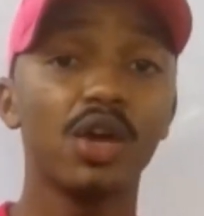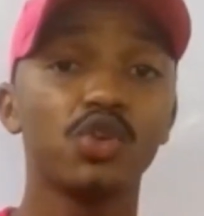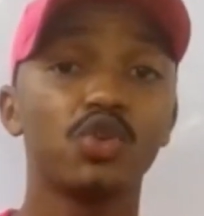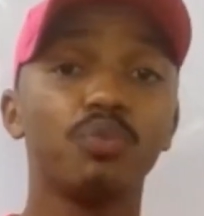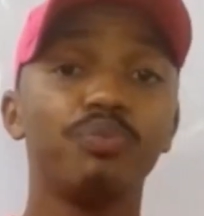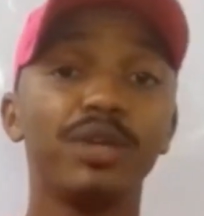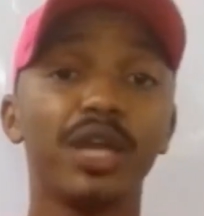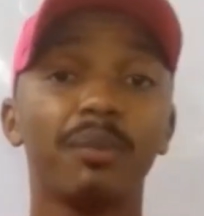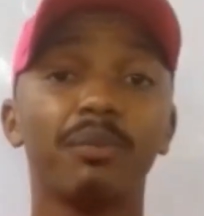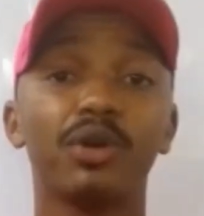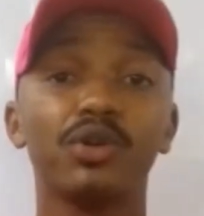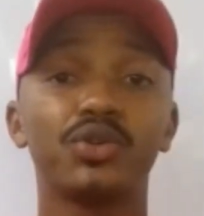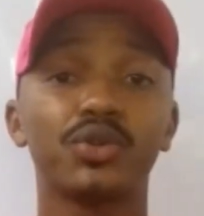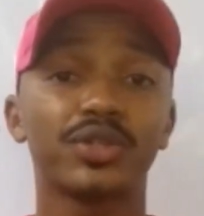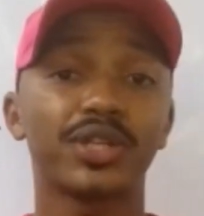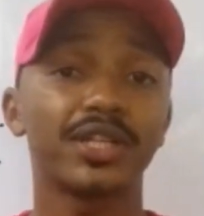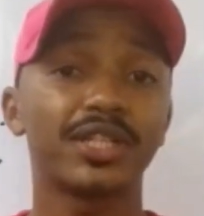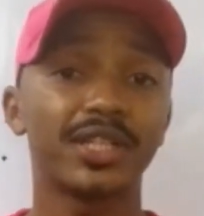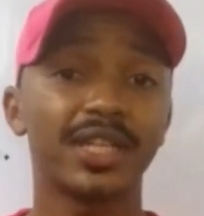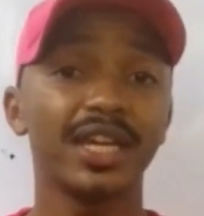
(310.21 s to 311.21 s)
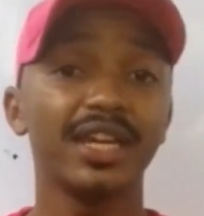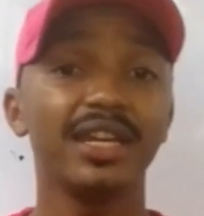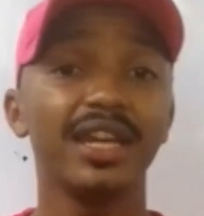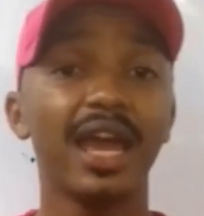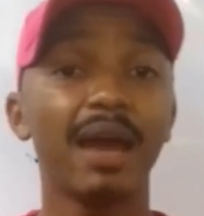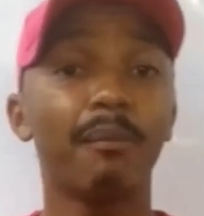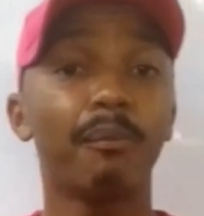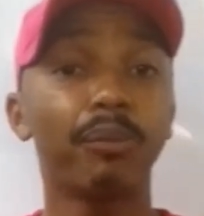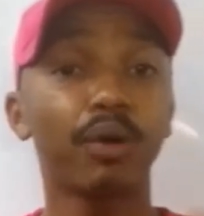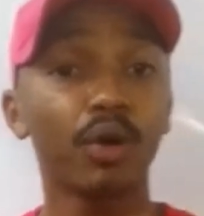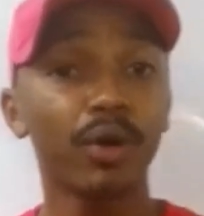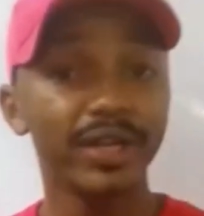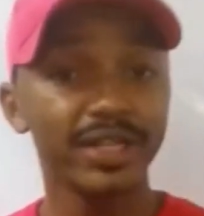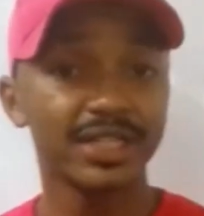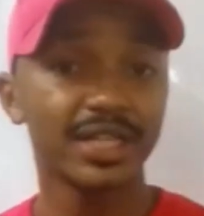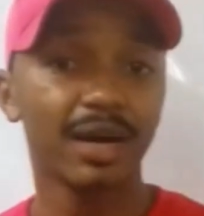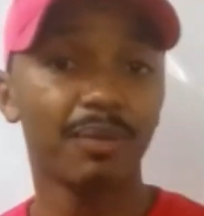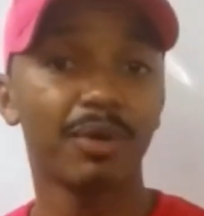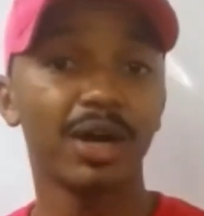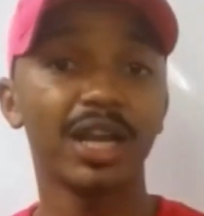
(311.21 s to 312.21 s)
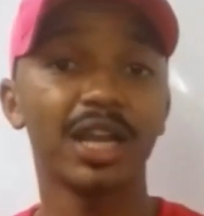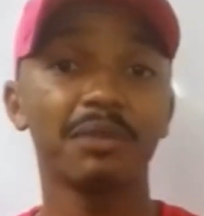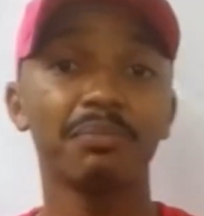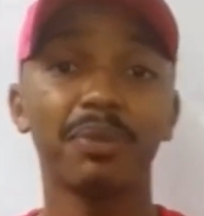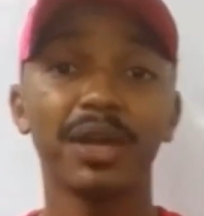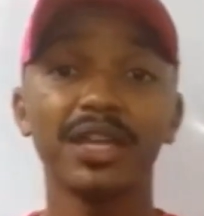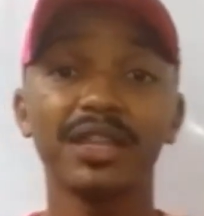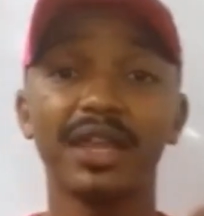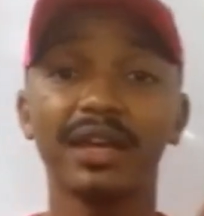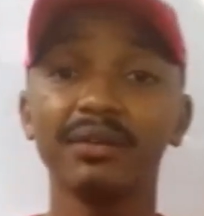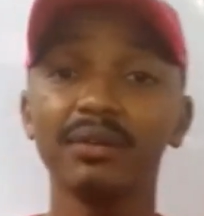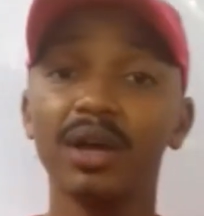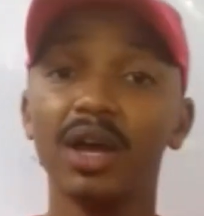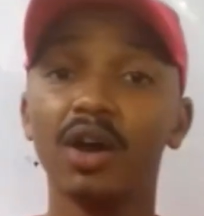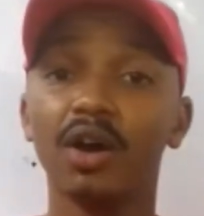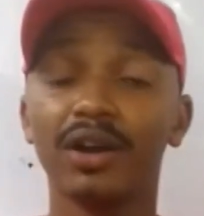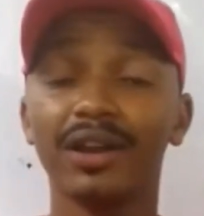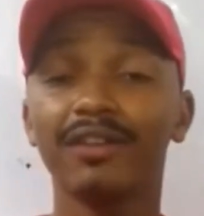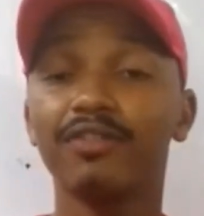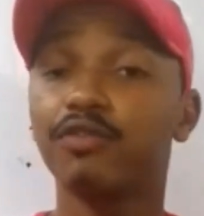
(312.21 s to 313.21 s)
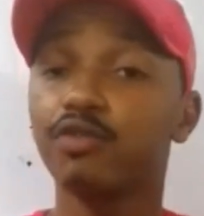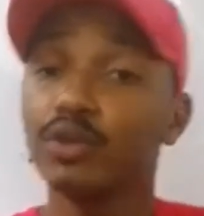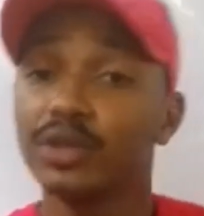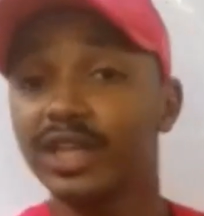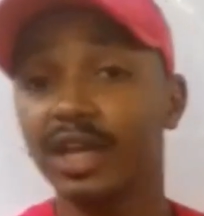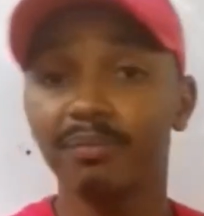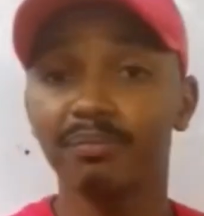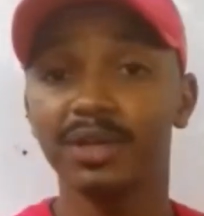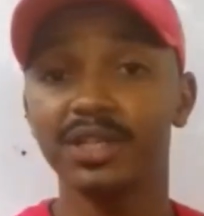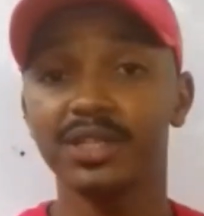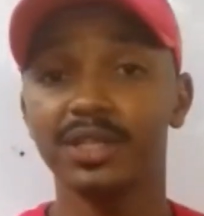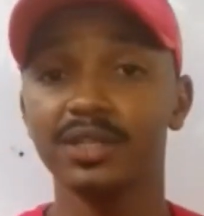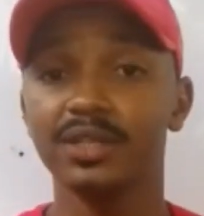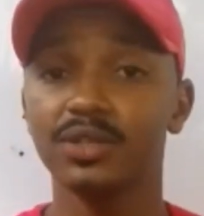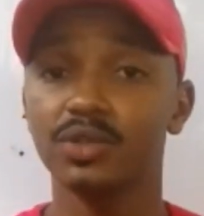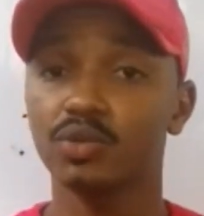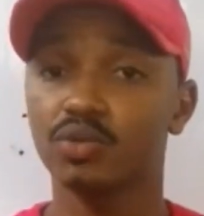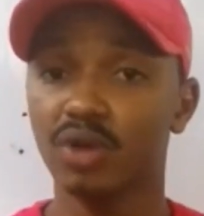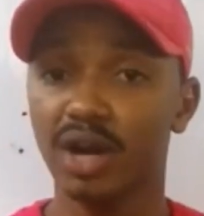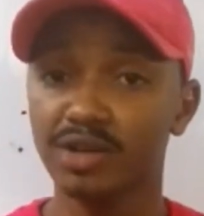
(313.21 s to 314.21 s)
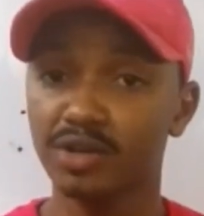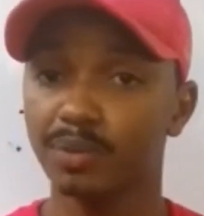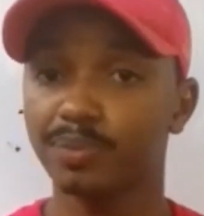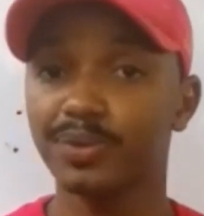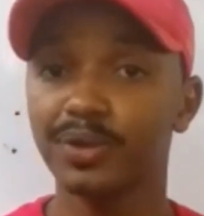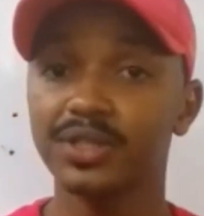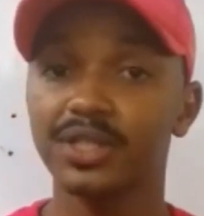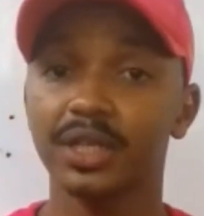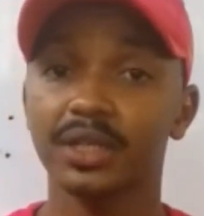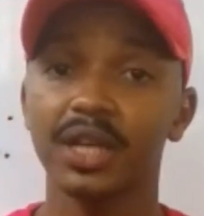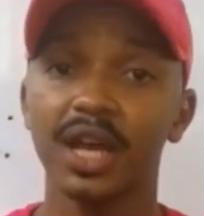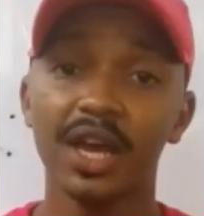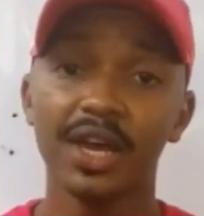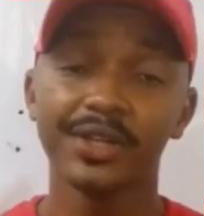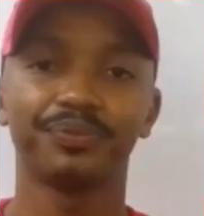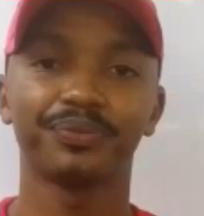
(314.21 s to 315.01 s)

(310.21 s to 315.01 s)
to be able to sustain employing someone and pay them on a full-time basis to run your project.